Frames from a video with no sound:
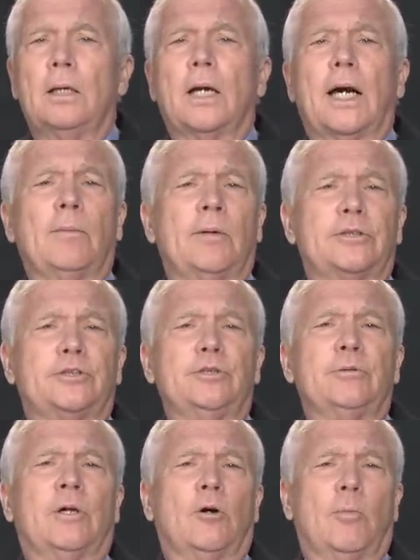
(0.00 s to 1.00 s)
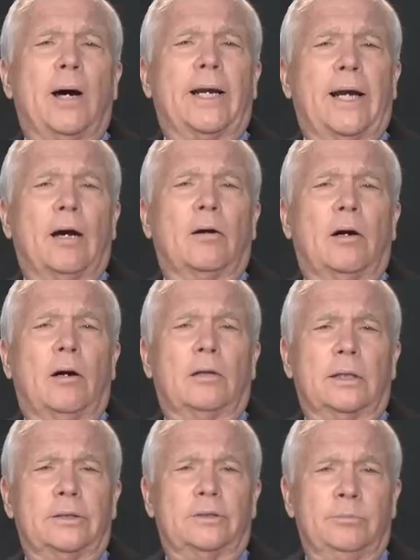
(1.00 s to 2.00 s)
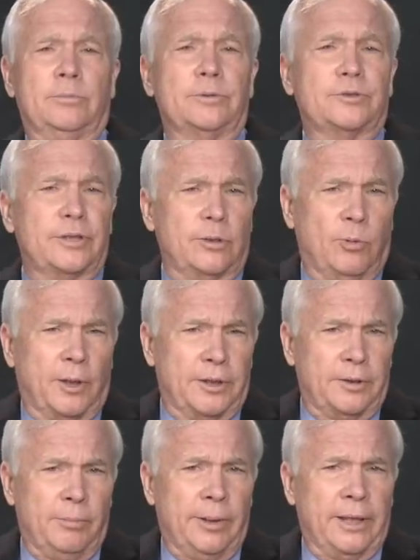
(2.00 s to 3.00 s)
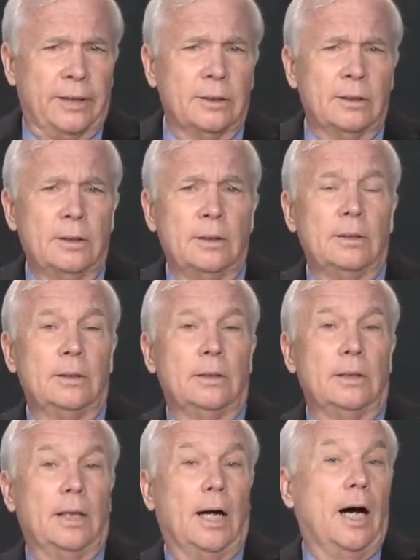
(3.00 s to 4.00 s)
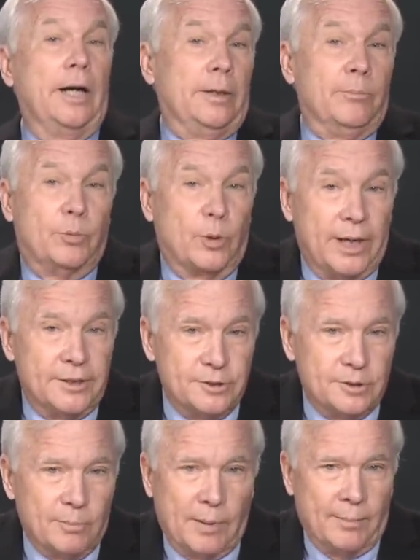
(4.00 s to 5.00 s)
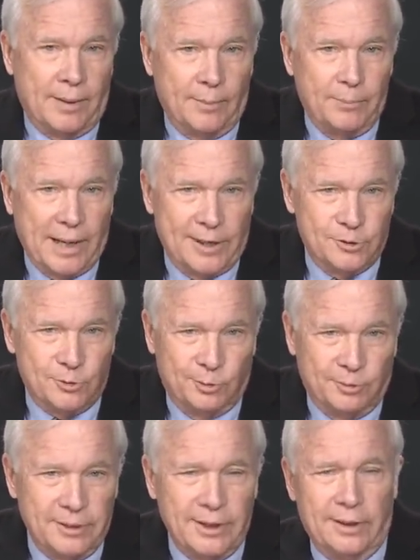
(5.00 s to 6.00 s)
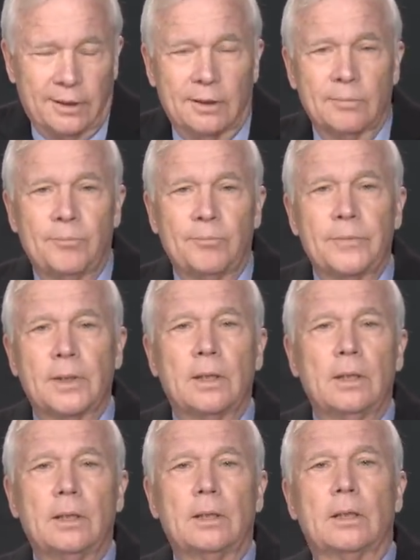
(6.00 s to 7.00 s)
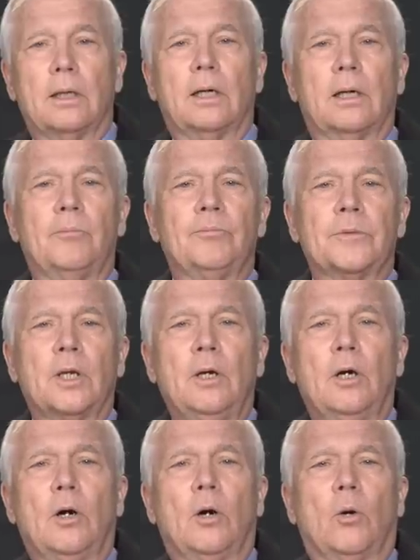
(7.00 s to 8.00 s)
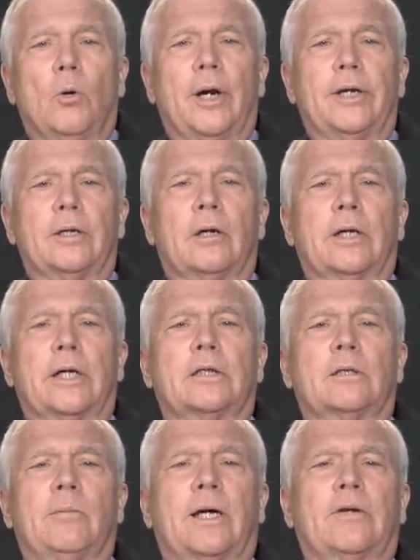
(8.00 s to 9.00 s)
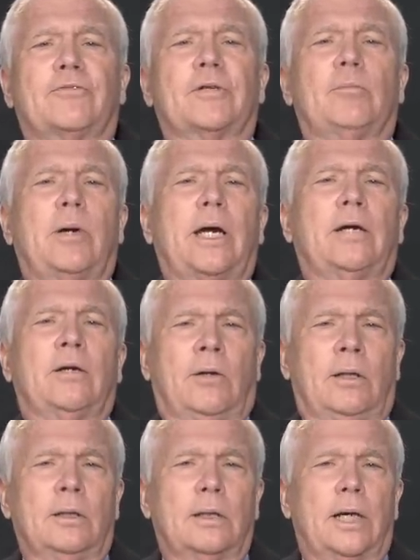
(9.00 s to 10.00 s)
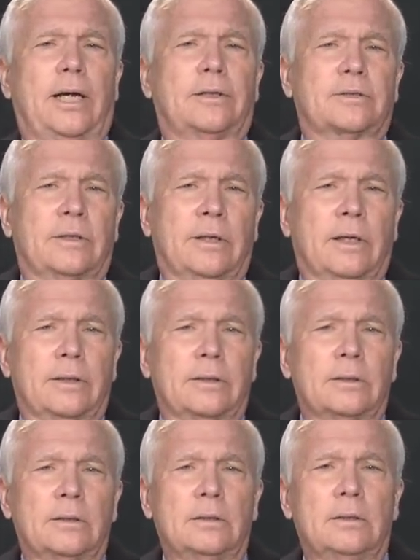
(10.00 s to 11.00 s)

How much you know about alcoholism, said one of the men, unimpressed by my pastoral care. Where are you going to get the money for the bail? Asked another.